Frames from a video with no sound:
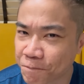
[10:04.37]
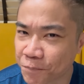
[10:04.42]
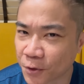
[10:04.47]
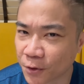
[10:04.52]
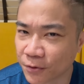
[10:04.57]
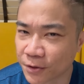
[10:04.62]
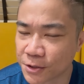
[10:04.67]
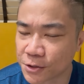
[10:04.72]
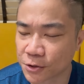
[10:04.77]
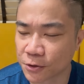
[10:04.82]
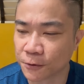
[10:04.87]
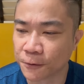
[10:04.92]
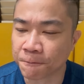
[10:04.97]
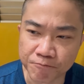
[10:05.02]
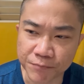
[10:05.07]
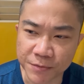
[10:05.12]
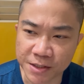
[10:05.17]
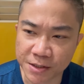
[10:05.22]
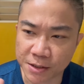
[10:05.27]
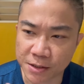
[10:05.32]
All right, so
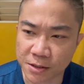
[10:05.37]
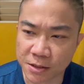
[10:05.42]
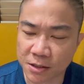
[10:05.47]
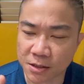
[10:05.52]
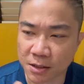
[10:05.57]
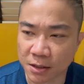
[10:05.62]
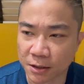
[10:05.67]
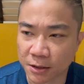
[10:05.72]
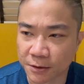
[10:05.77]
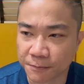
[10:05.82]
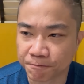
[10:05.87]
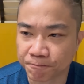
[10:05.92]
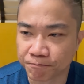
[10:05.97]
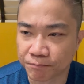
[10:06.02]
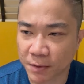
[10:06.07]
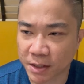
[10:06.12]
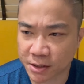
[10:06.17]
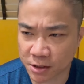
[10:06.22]
this is I